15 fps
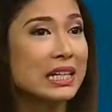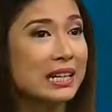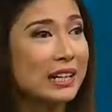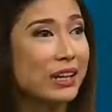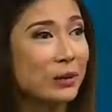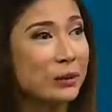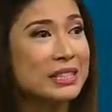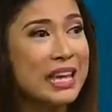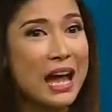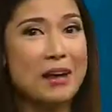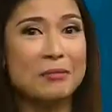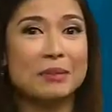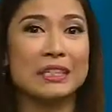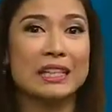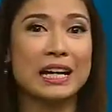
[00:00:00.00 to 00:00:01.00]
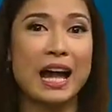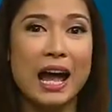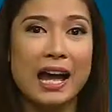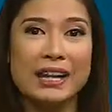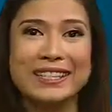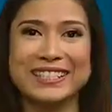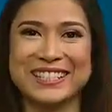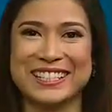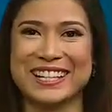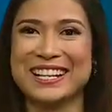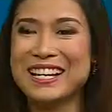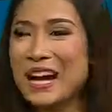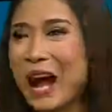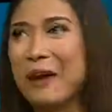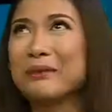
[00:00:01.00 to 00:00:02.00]
here. What's happening, guys?
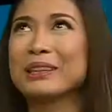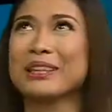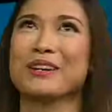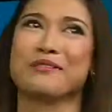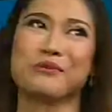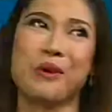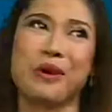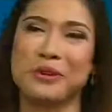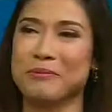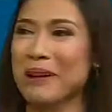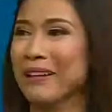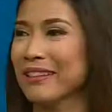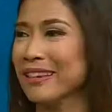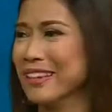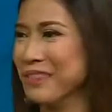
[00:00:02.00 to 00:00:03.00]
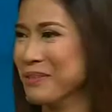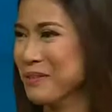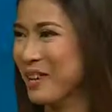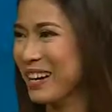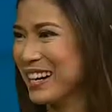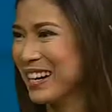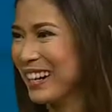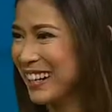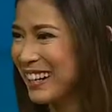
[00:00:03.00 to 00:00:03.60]
I would love watermelon in the morning.